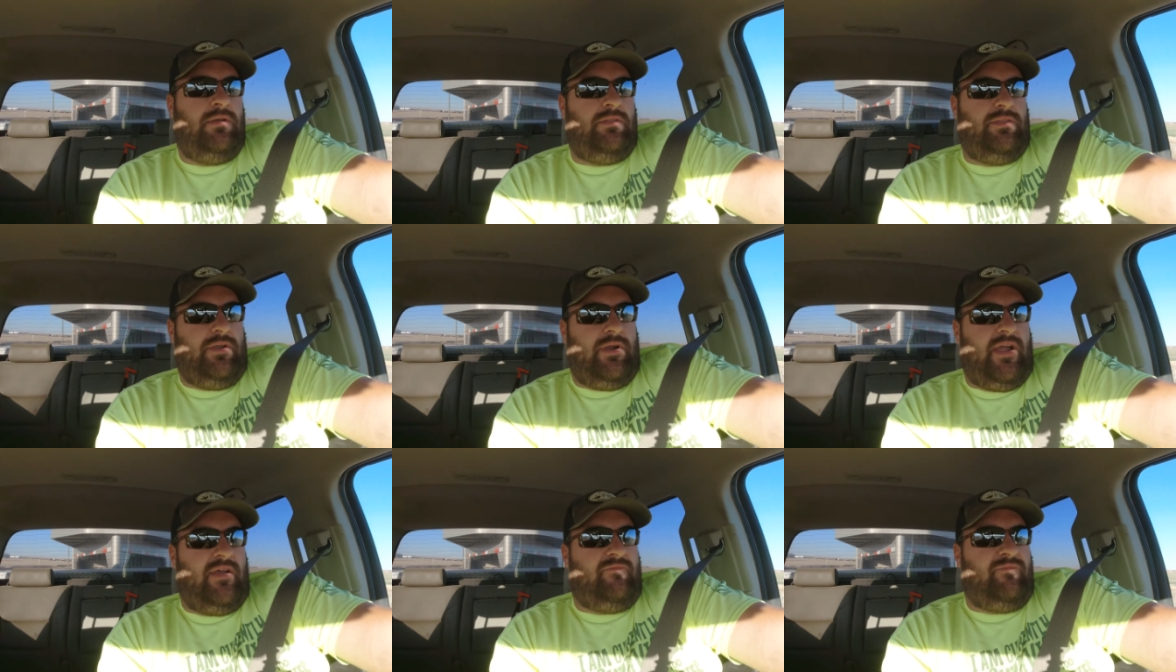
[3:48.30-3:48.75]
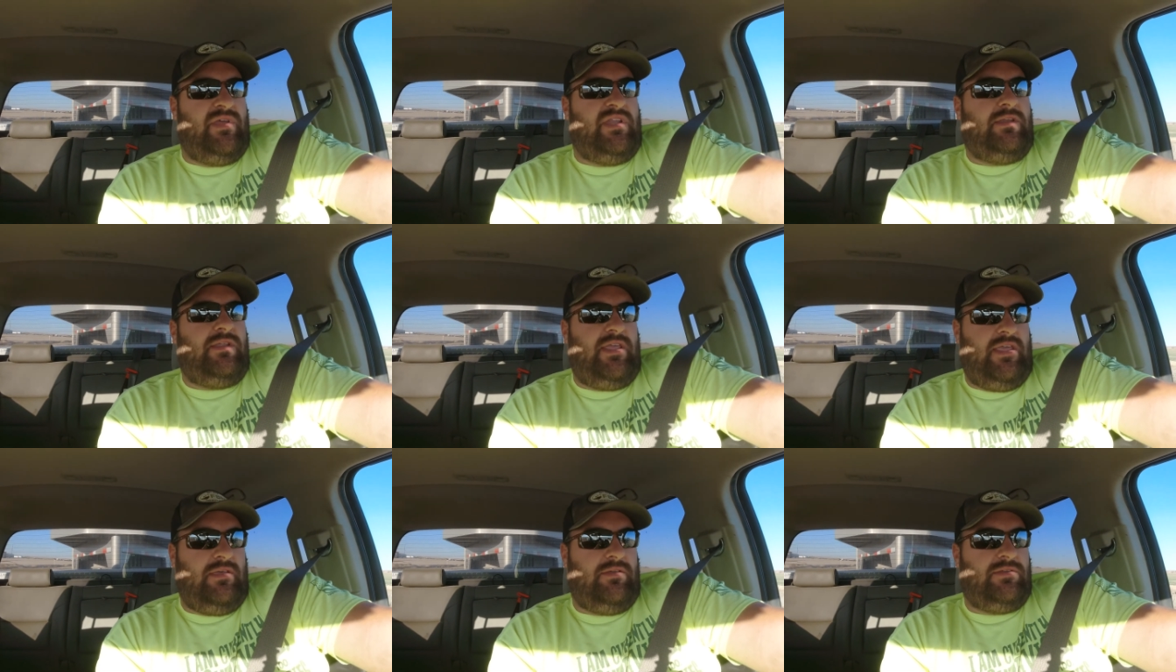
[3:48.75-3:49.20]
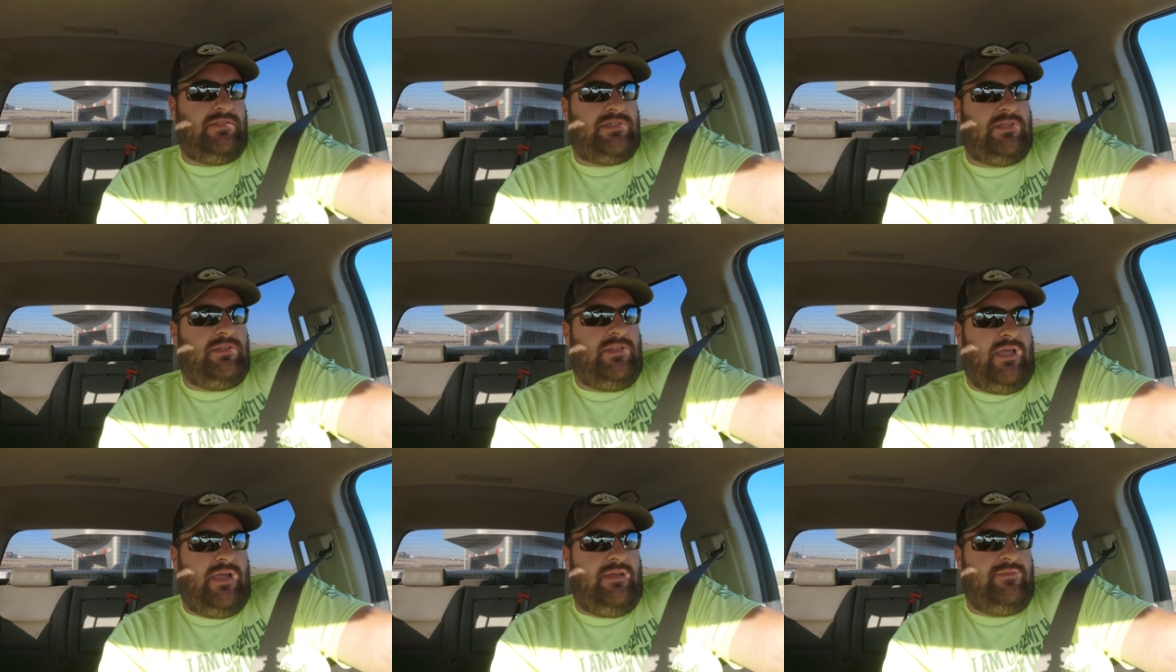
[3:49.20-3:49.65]
There have been kills
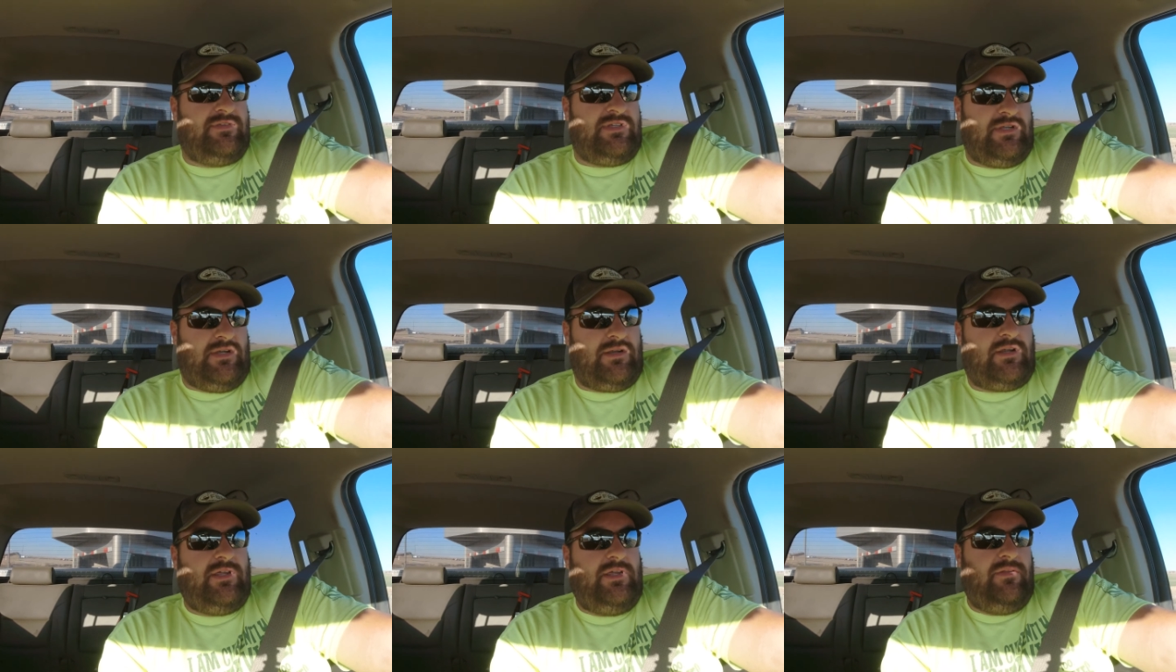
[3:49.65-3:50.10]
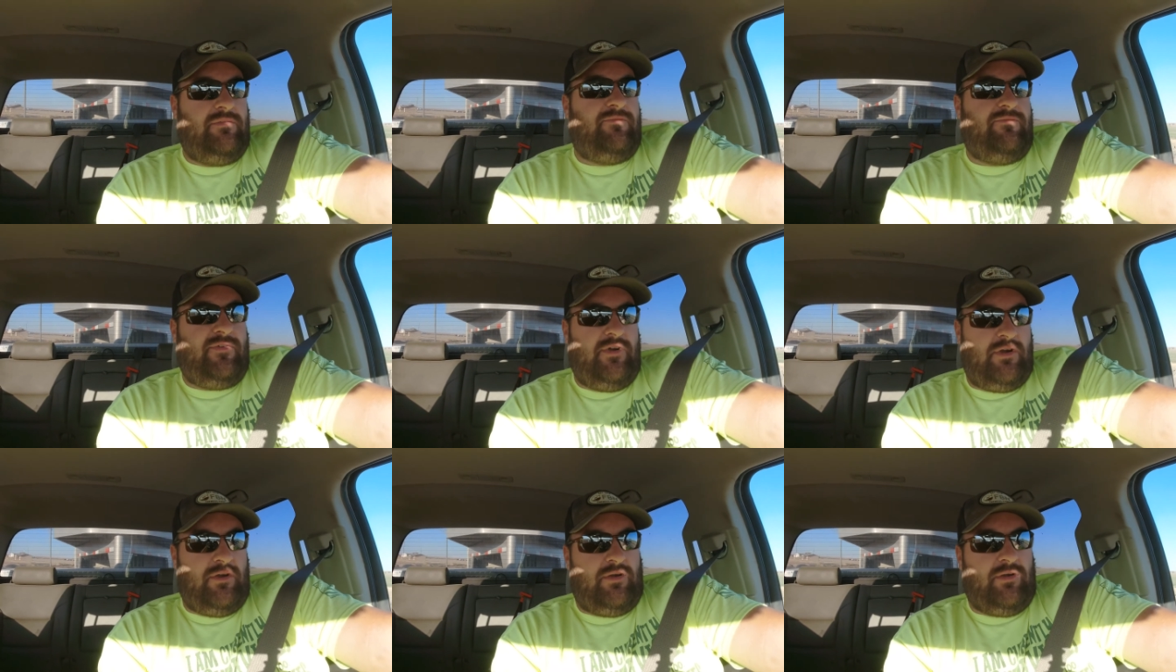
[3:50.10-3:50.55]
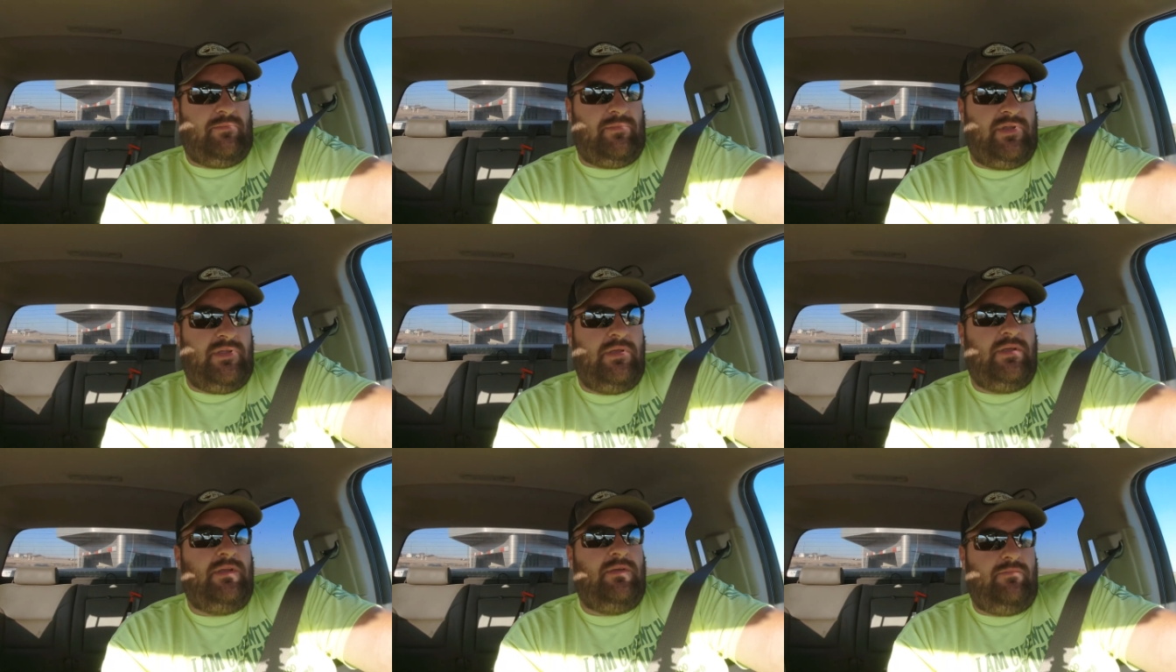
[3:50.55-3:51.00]
on livestock
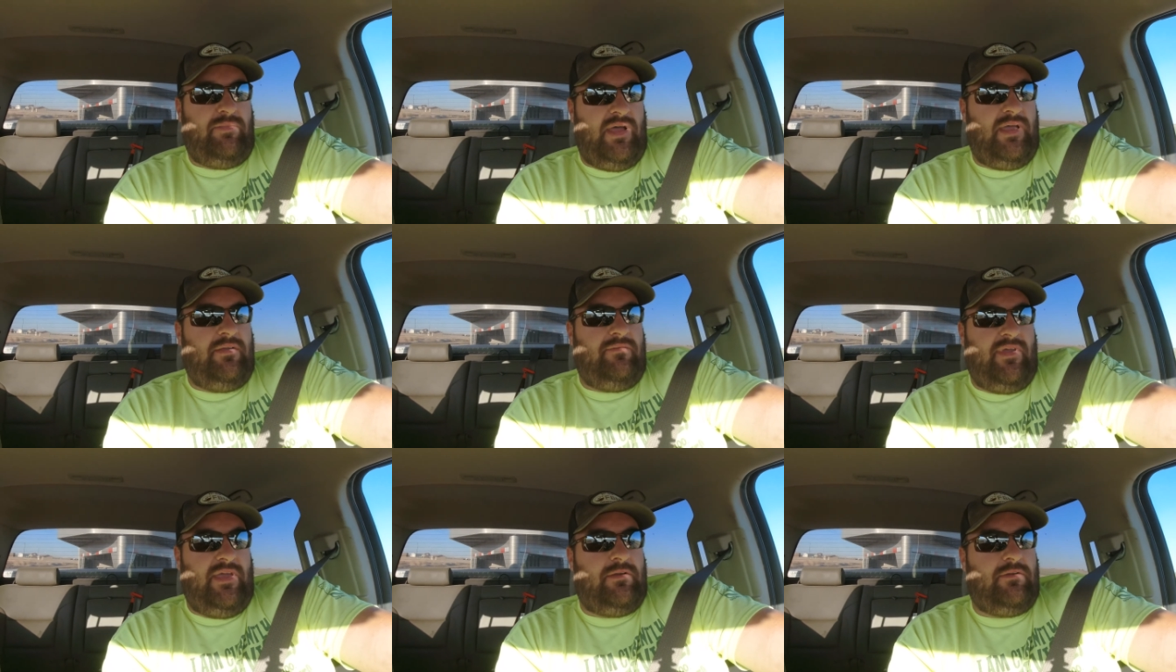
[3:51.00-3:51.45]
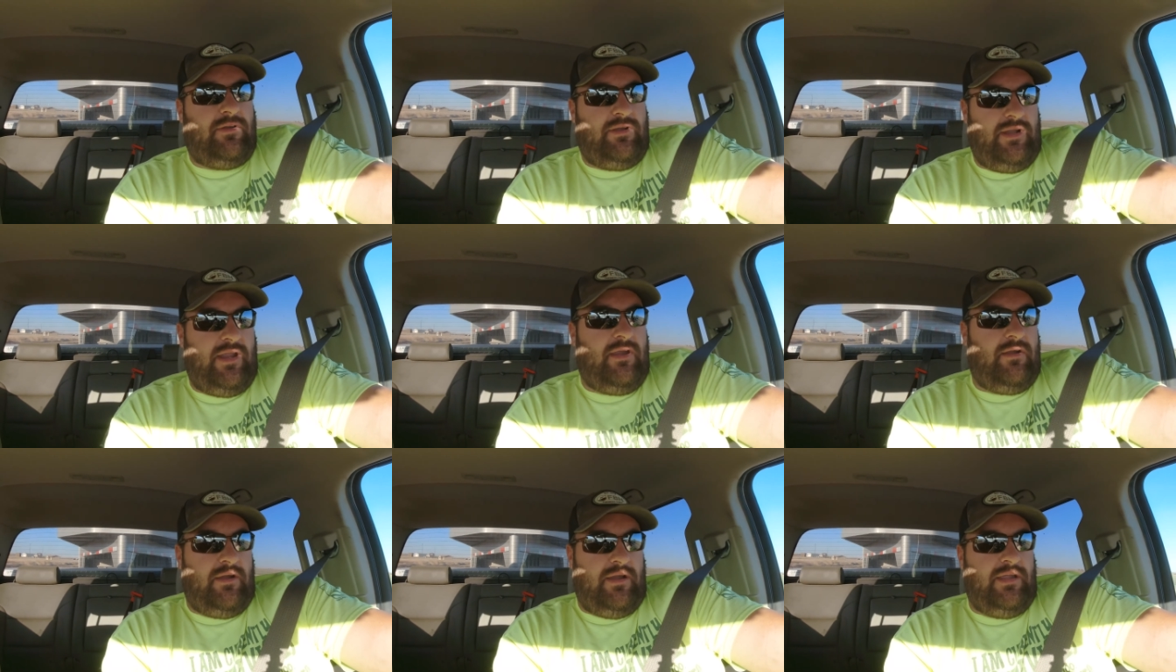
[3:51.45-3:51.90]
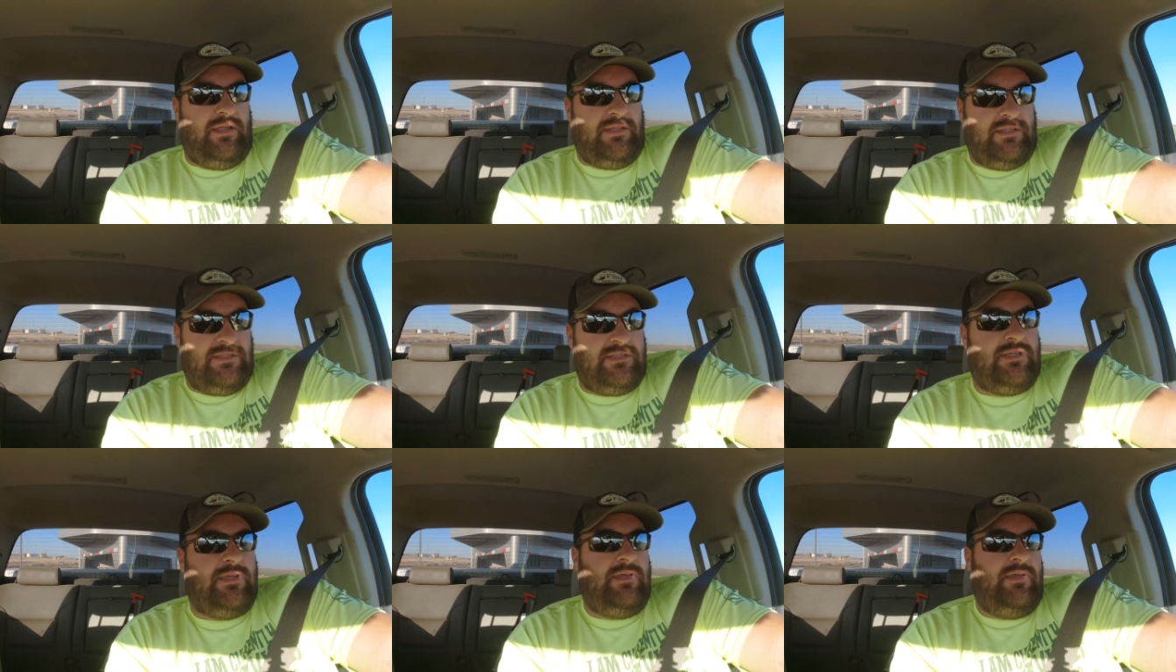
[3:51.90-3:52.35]
confirmed by
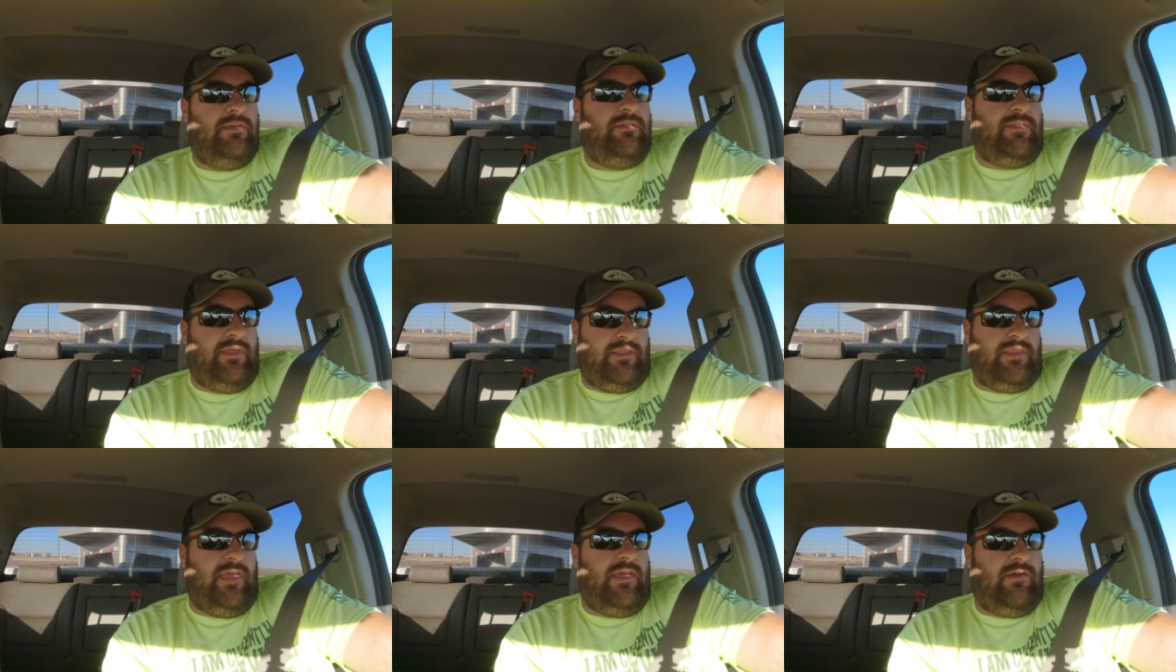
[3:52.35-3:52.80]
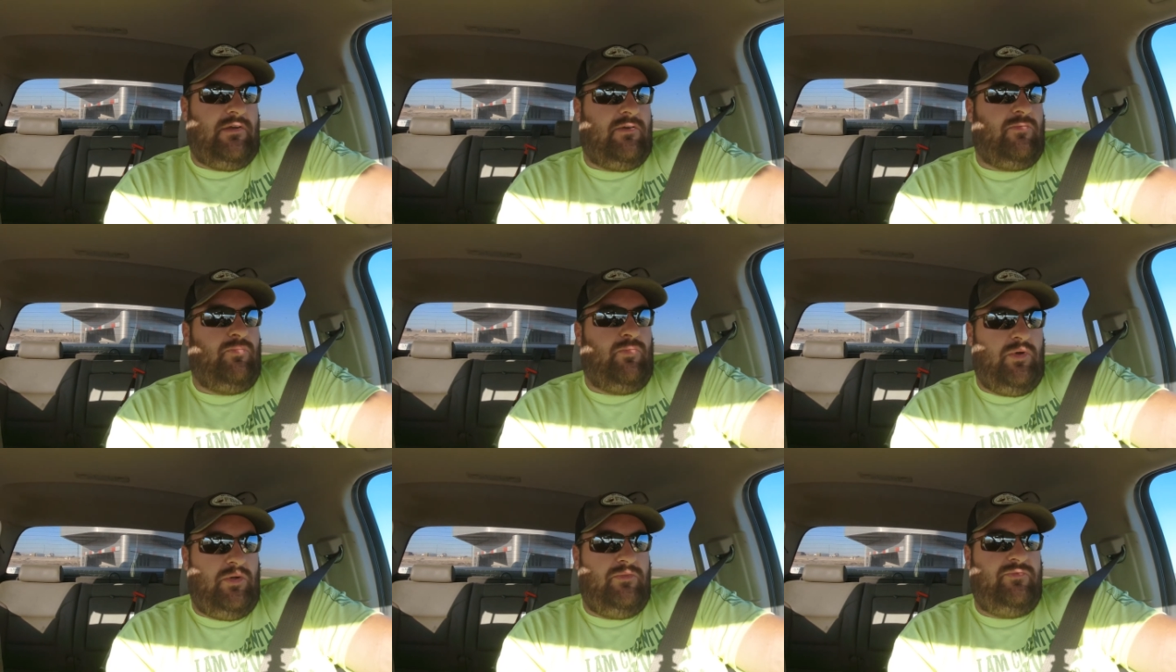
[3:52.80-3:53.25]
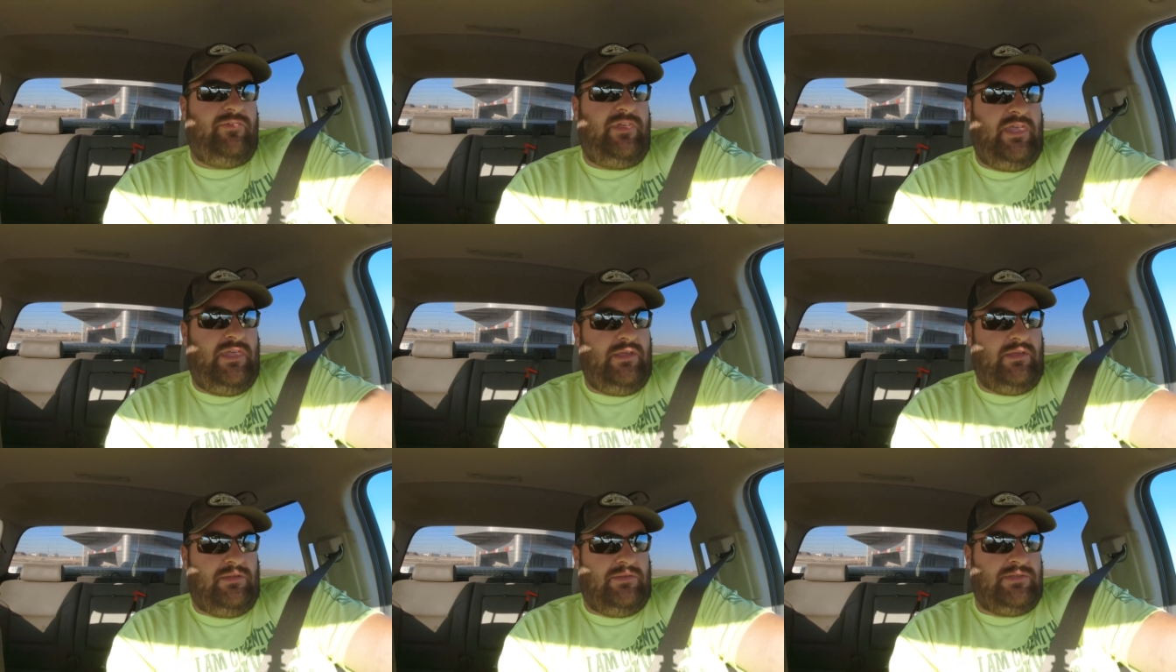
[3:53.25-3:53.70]
veterinarians that they are wolf
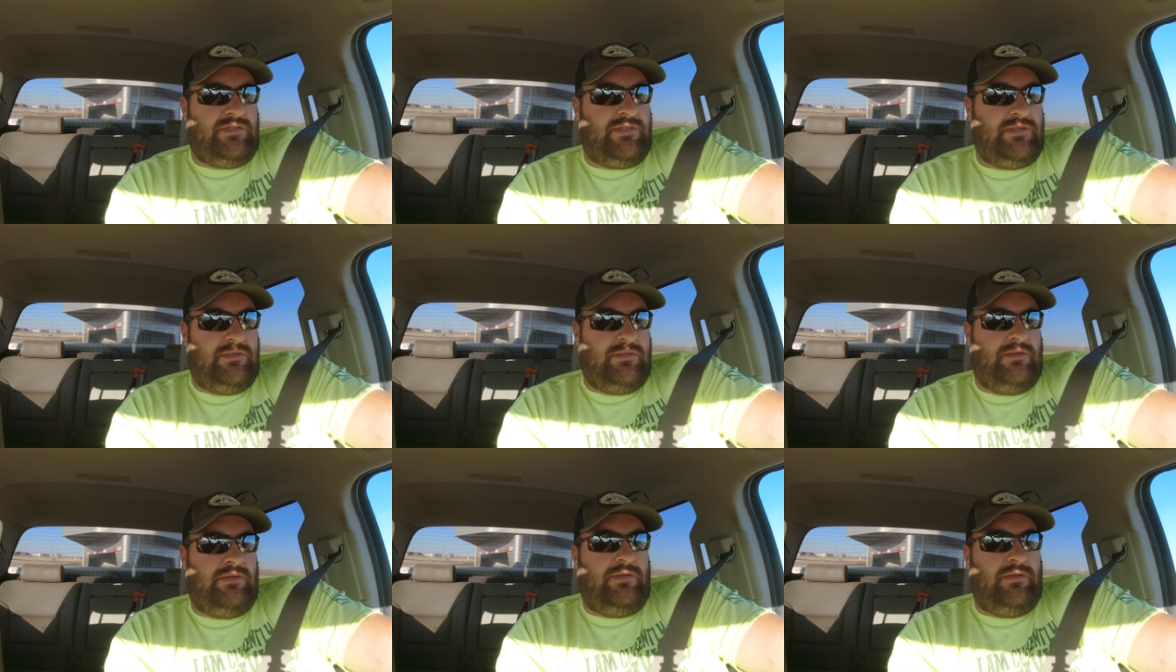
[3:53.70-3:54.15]
kills.